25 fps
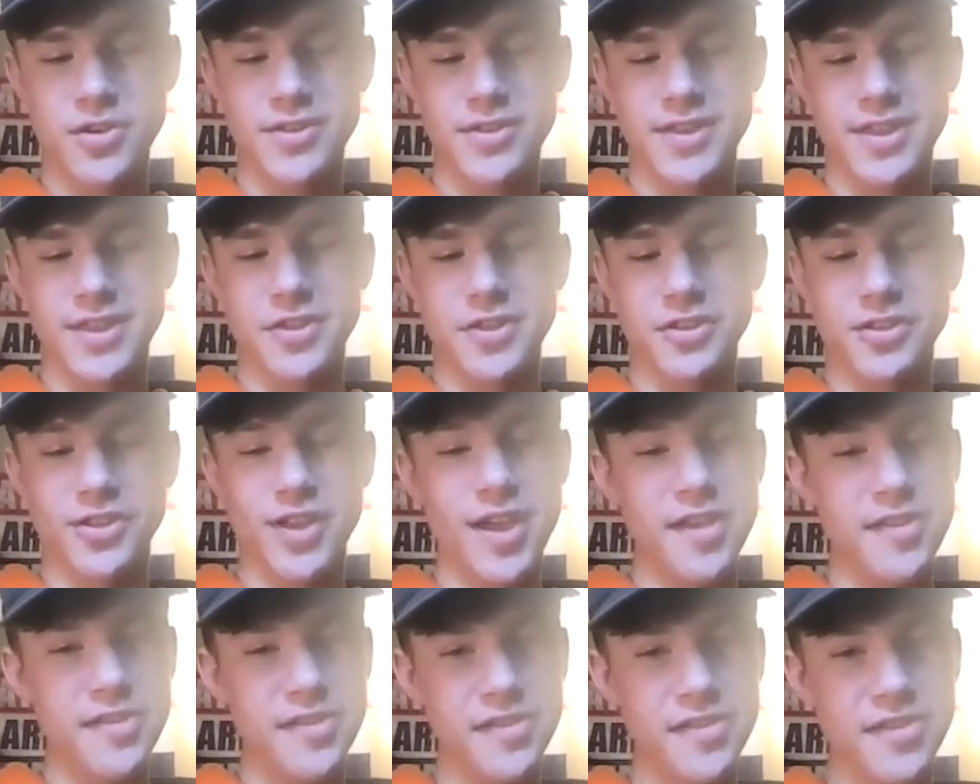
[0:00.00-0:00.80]
that the
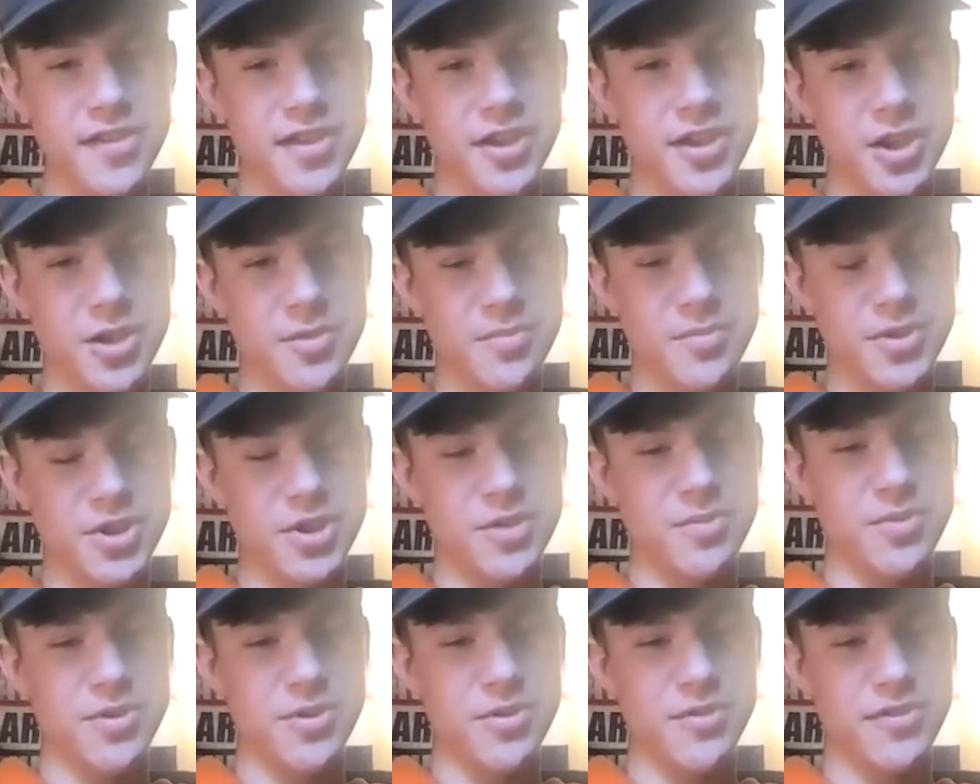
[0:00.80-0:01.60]
licensing
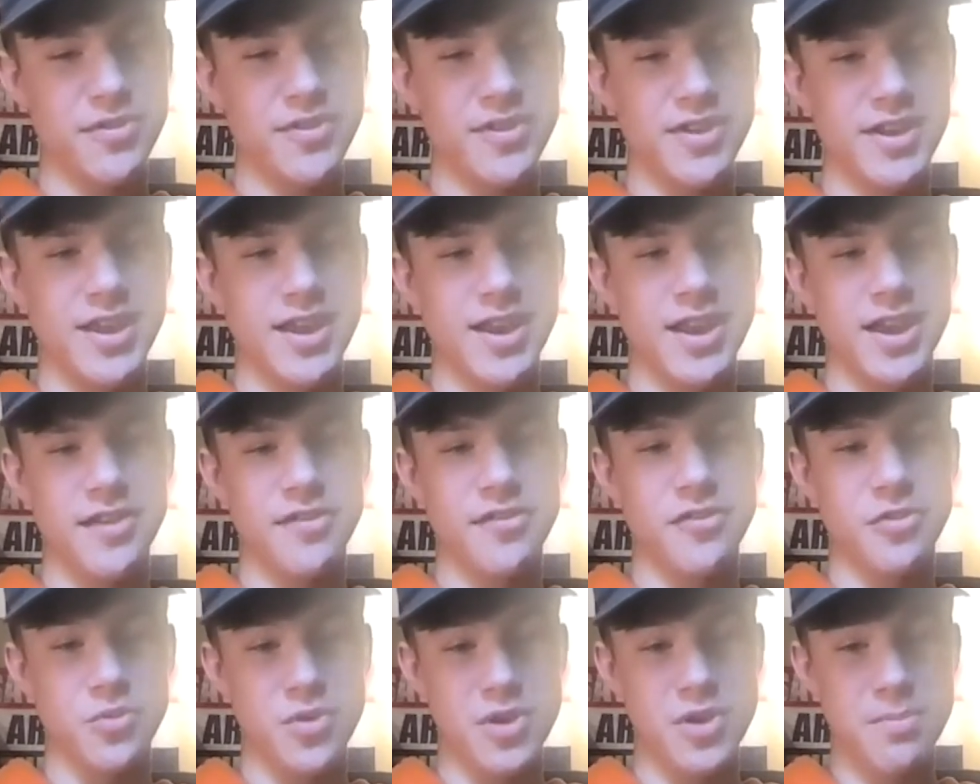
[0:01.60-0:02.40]
company posted, it
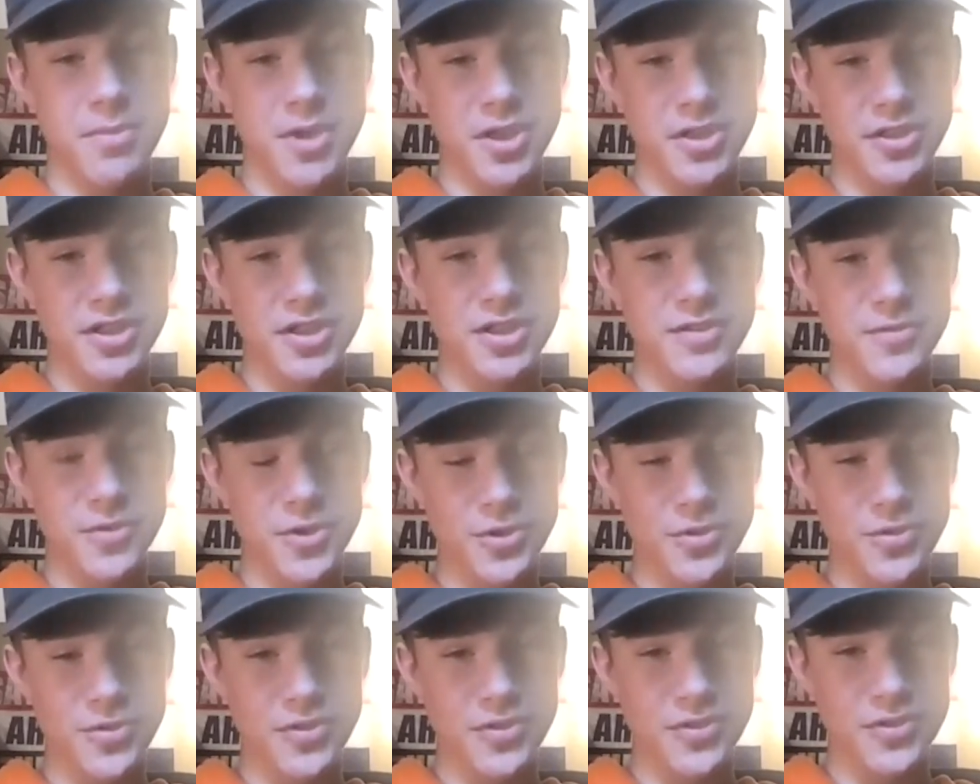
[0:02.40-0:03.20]
has 3 million views.